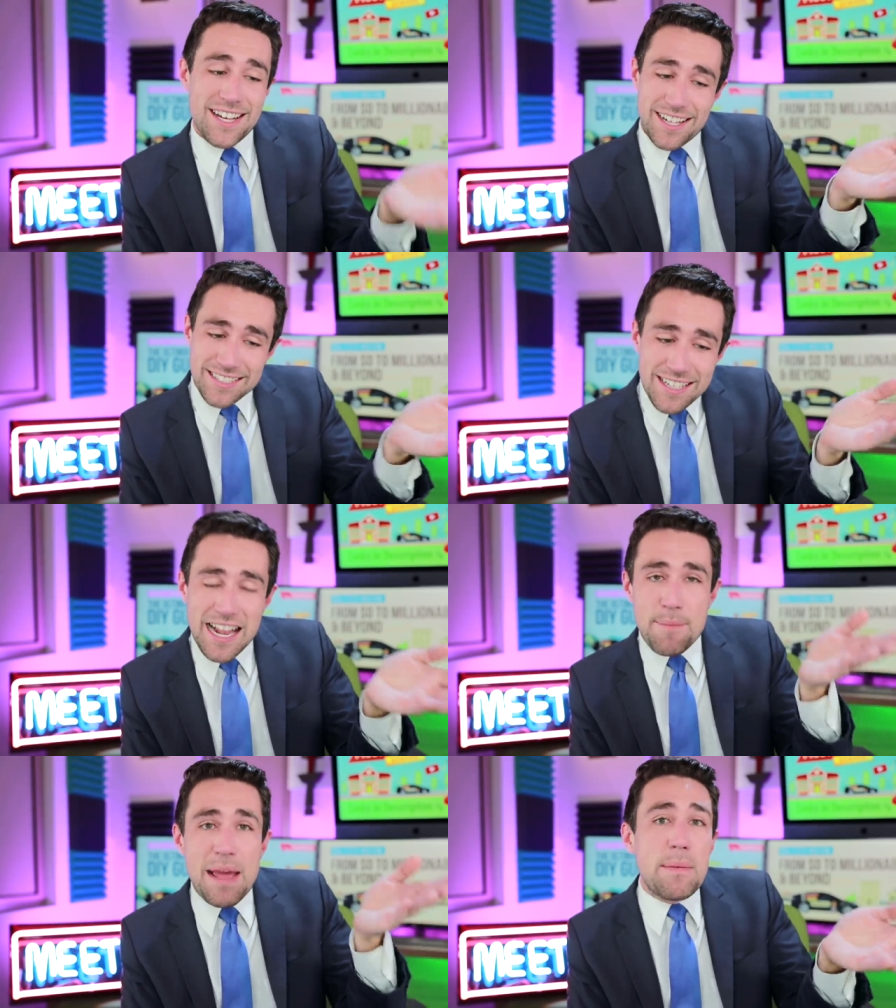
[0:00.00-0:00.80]
That does
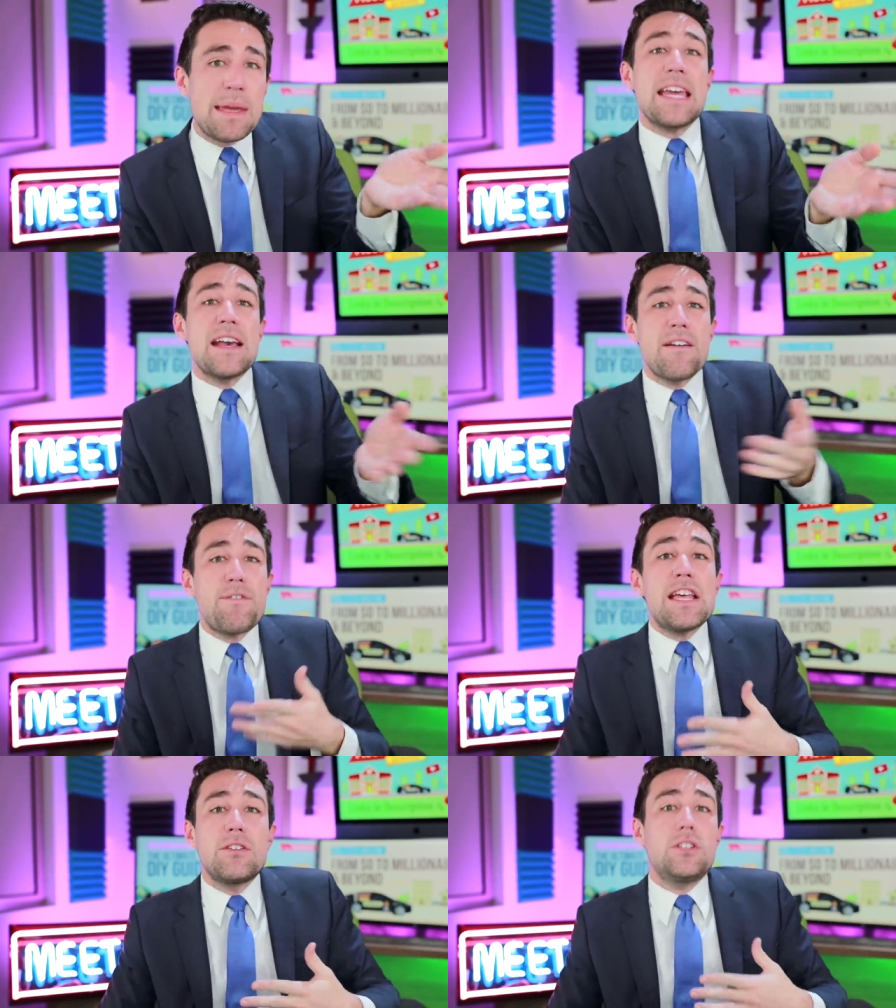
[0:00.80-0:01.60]
not make me
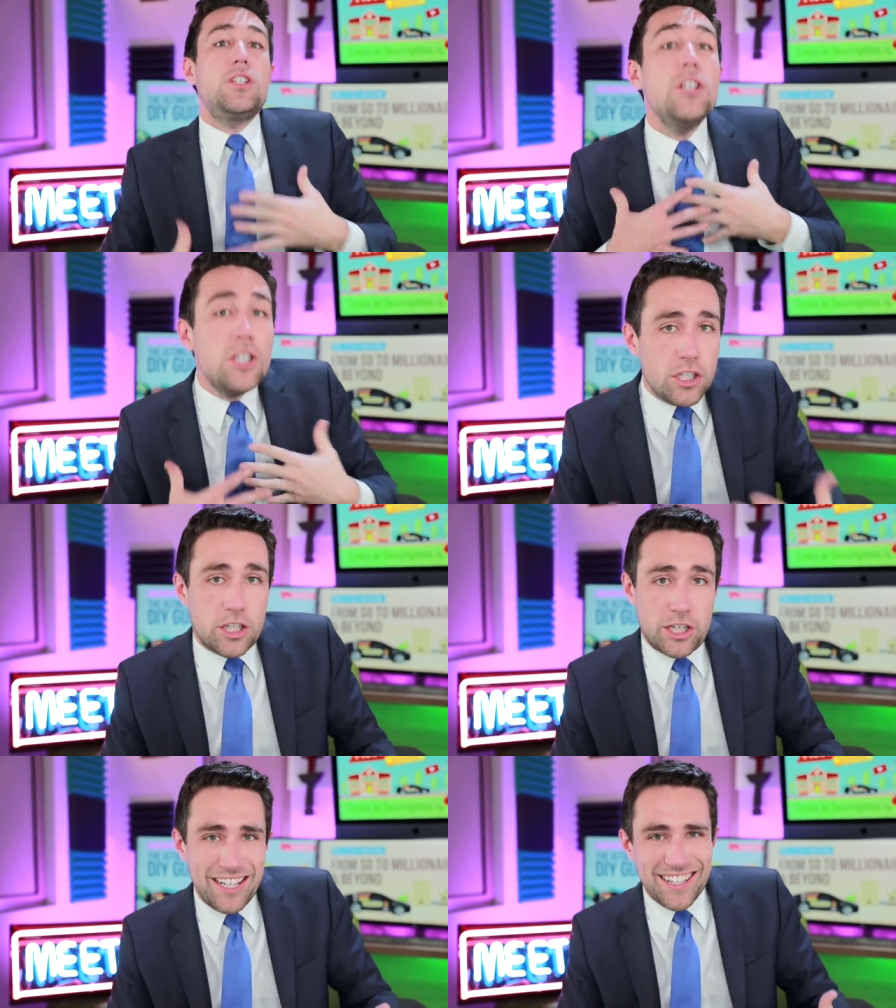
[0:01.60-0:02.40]
feel good